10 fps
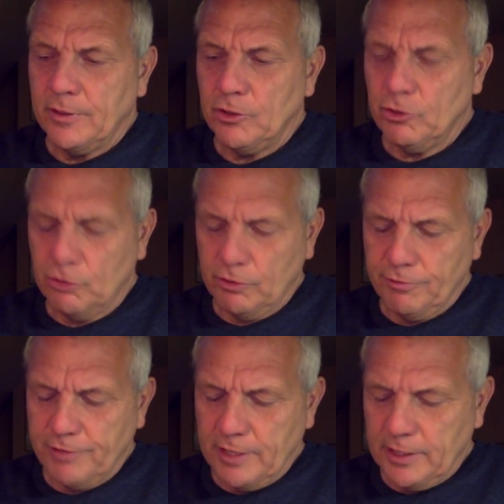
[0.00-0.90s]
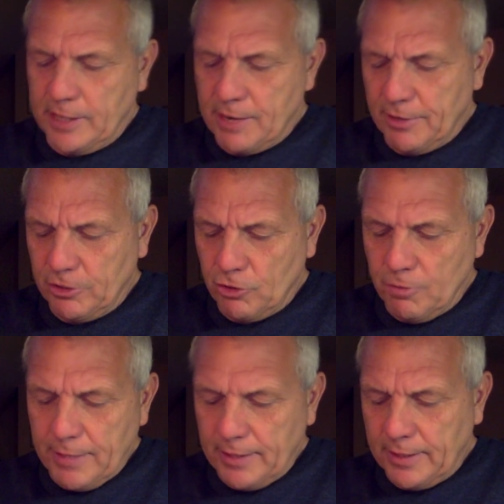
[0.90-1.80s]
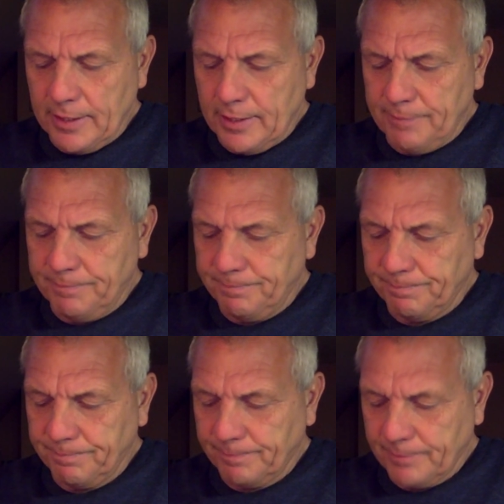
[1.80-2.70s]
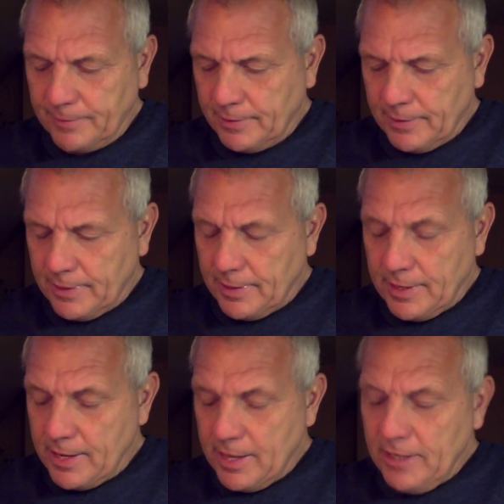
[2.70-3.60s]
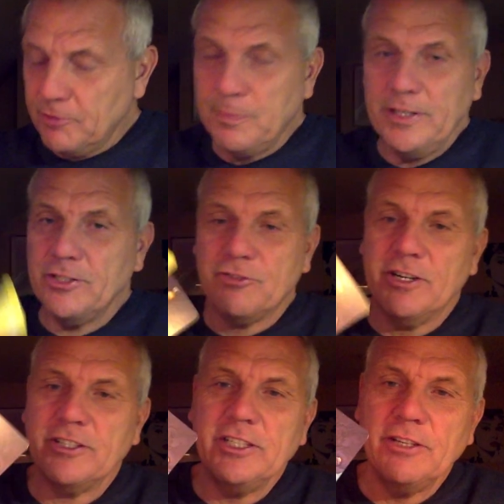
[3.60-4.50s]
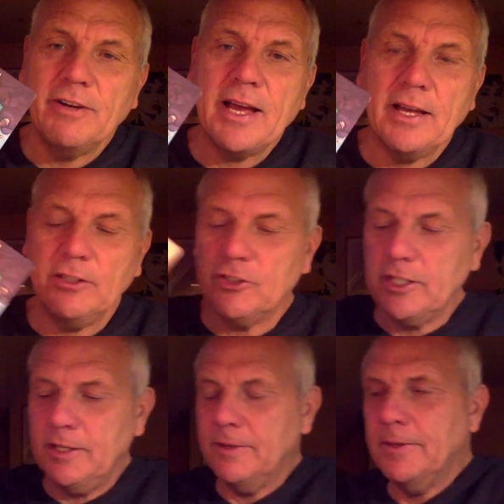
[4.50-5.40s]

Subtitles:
You sort of feel you know it's coming. Yeah. Yeah, it's been stressing you out, you see.